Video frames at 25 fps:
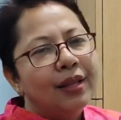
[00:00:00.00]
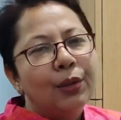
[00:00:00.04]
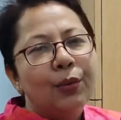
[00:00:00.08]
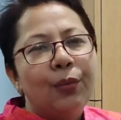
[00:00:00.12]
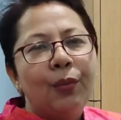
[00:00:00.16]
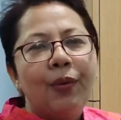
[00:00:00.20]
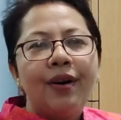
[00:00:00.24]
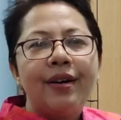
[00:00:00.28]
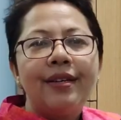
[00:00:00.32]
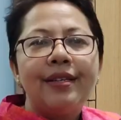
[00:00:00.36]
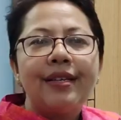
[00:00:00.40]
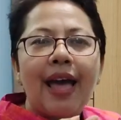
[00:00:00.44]
The
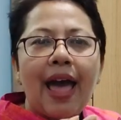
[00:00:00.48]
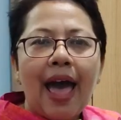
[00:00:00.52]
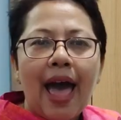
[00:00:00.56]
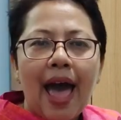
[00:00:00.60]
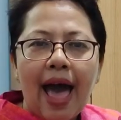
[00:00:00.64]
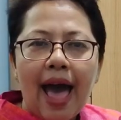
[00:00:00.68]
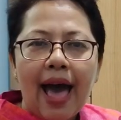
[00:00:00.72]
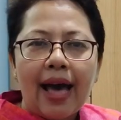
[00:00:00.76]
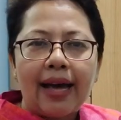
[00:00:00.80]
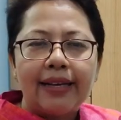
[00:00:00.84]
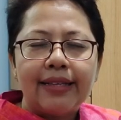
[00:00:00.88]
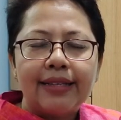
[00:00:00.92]
word
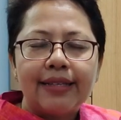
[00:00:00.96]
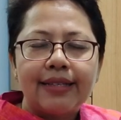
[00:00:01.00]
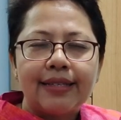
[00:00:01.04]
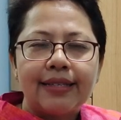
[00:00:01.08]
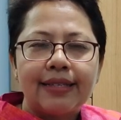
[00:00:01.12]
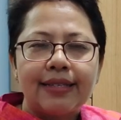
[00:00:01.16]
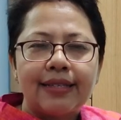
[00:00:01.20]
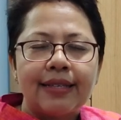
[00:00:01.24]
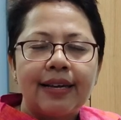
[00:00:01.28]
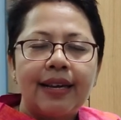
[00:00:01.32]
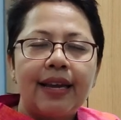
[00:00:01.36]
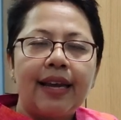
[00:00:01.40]

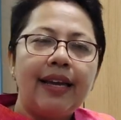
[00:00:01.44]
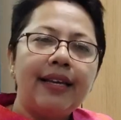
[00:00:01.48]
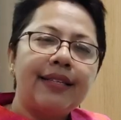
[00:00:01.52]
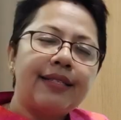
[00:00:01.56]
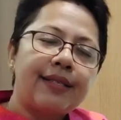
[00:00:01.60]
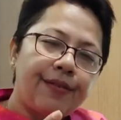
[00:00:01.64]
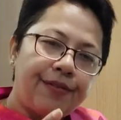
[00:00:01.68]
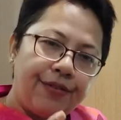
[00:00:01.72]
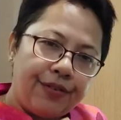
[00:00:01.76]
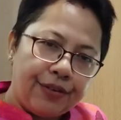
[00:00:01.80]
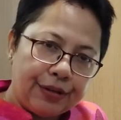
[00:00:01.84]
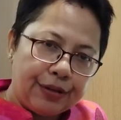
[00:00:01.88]
has
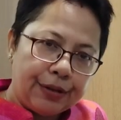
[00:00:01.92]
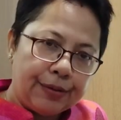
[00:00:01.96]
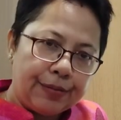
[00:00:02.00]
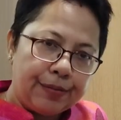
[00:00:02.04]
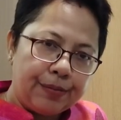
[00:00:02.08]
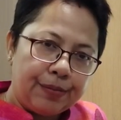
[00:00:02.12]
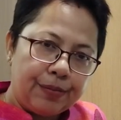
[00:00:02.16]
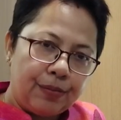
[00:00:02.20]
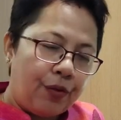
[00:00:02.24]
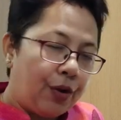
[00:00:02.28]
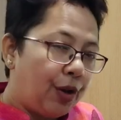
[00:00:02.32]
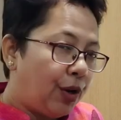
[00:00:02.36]
is a verb.
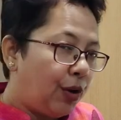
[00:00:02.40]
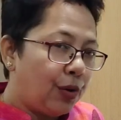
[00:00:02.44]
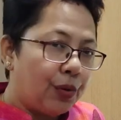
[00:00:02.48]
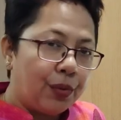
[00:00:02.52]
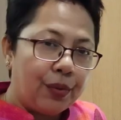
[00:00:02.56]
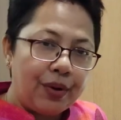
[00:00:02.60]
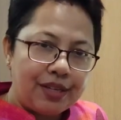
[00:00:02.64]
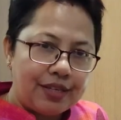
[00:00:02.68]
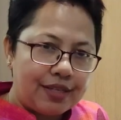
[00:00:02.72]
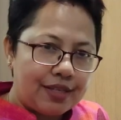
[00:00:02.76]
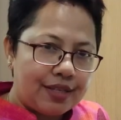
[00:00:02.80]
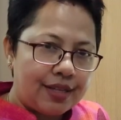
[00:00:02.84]
We
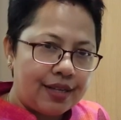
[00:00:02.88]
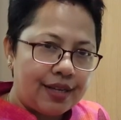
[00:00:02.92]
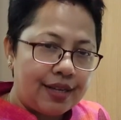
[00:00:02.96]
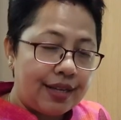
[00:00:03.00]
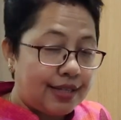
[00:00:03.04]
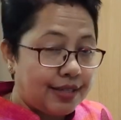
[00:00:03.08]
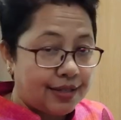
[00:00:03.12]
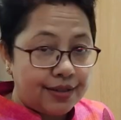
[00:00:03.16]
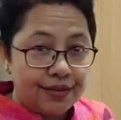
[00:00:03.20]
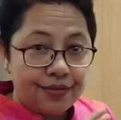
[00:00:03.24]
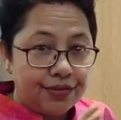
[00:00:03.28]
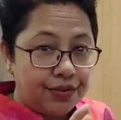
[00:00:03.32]
know it.
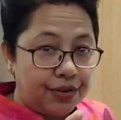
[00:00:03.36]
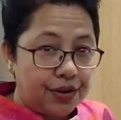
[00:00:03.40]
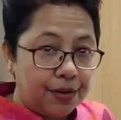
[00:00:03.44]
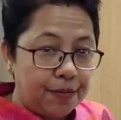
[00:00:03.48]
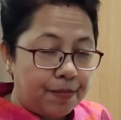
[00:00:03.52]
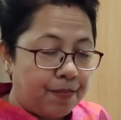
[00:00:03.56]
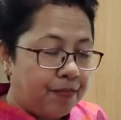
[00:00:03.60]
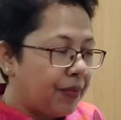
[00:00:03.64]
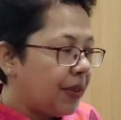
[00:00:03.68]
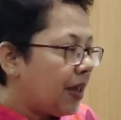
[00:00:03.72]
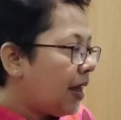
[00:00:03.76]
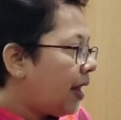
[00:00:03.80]
It's a
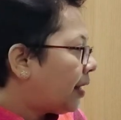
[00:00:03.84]
verb.